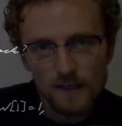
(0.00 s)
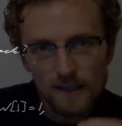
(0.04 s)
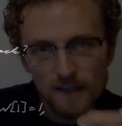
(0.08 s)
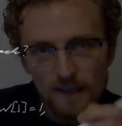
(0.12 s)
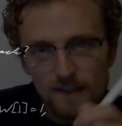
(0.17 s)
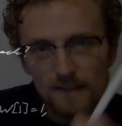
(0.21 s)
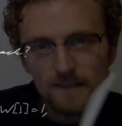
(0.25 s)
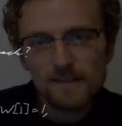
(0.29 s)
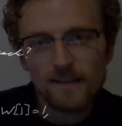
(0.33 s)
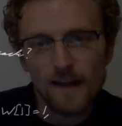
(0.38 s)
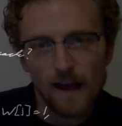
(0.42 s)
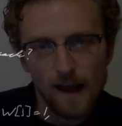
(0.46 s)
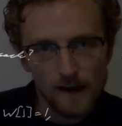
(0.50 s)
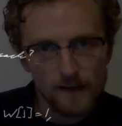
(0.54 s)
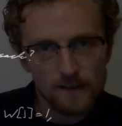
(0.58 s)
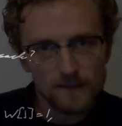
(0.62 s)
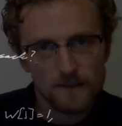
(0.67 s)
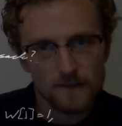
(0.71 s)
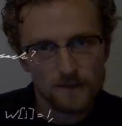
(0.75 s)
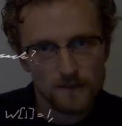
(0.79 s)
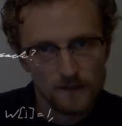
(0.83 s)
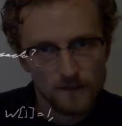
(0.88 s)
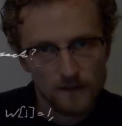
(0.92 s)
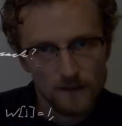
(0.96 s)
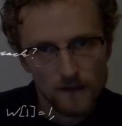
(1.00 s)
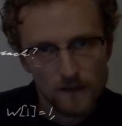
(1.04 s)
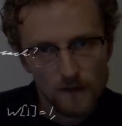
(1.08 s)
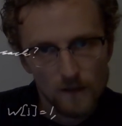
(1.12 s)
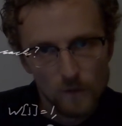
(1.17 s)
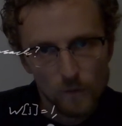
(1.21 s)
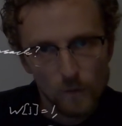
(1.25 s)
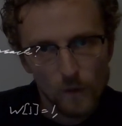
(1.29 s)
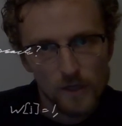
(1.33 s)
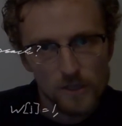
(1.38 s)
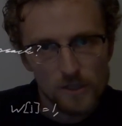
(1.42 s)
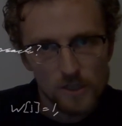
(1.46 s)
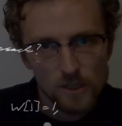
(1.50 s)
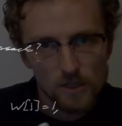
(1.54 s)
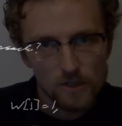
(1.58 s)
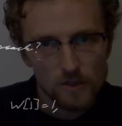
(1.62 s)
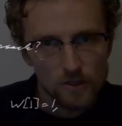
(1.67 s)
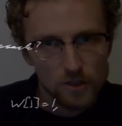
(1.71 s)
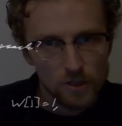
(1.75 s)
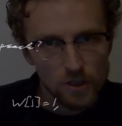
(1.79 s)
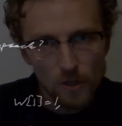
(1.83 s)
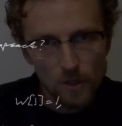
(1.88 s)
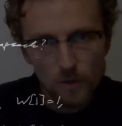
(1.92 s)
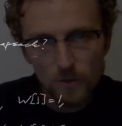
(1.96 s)
index which
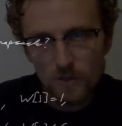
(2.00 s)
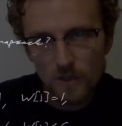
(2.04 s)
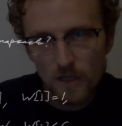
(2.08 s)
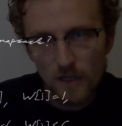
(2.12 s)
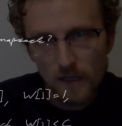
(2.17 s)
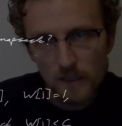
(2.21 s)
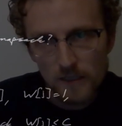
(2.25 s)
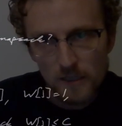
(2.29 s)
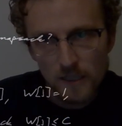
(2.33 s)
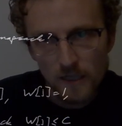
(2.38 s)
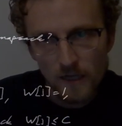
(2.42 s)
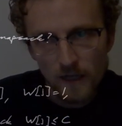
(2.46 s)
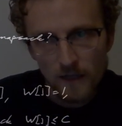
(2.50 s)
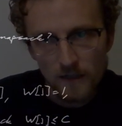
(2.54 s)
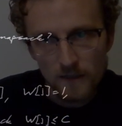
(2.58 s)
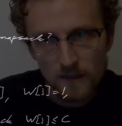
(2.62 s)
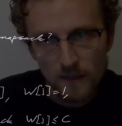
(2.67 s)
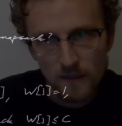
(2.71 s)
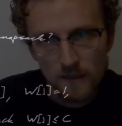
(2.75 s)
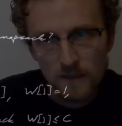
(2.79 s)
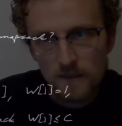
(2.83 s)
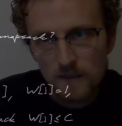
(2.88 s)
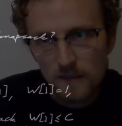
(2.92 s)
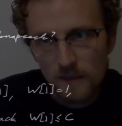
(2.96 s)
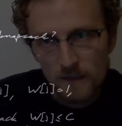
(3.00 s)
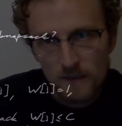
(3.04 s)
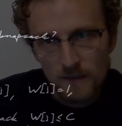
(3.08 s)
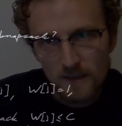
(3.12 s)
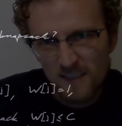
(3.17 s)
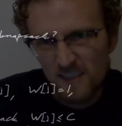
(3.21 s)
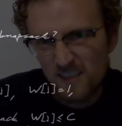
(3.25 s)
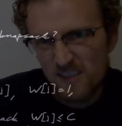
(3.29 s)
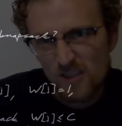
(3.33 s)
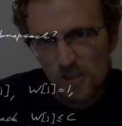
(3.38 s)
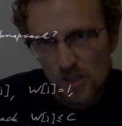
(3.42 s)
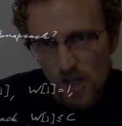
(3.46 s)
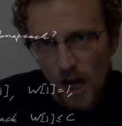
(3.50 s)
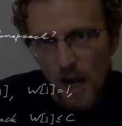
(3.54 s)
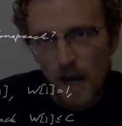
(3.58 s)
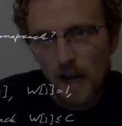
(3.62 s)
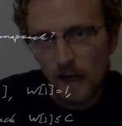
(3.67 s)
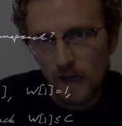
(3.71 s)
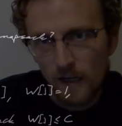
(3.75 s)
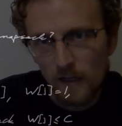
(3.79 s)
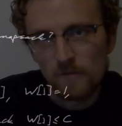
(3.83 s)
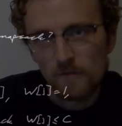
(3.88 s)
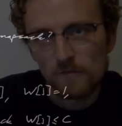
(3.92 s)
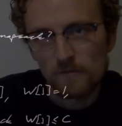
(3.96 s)
shows that it's a yes instance is
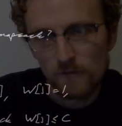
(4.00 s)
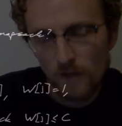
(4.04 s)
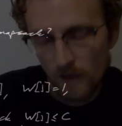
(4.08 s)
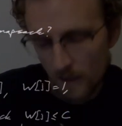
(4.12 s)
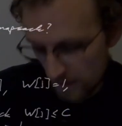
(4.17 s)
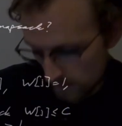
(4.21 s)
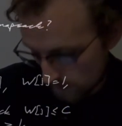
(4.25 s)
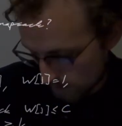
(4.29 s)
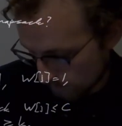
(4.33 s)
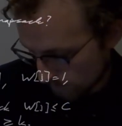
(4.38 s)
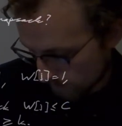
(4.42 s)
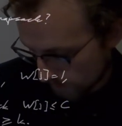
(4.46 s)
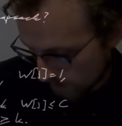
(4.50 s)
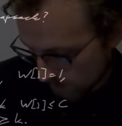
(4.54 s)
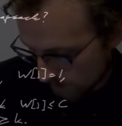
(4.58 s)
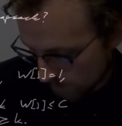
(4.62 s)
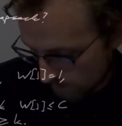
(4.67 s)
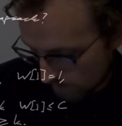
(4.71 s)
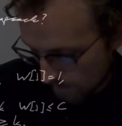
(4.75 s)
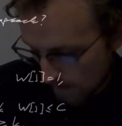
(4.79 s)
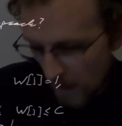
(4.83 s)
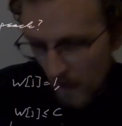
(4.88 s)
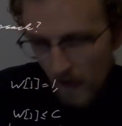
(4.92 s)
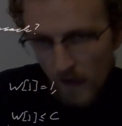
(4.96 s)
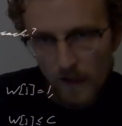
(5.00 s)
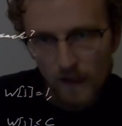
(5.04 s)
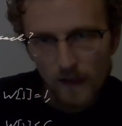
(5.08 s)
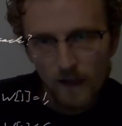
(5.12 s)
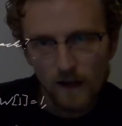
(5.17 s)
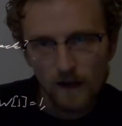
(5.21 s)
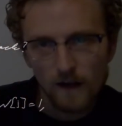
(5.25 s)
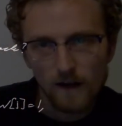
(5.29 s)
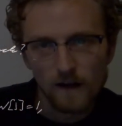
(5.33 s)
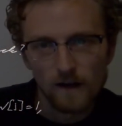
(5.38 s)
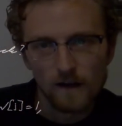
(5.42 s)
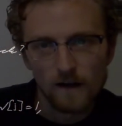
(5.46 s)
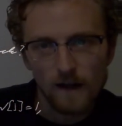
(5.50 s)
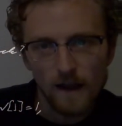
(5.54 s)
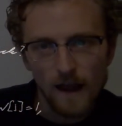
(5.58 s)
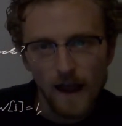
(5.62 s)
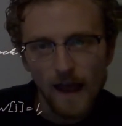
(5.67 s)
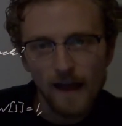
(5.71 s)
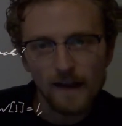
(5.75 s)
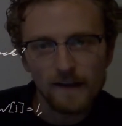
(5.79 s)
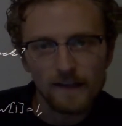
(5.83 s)
j, right? So at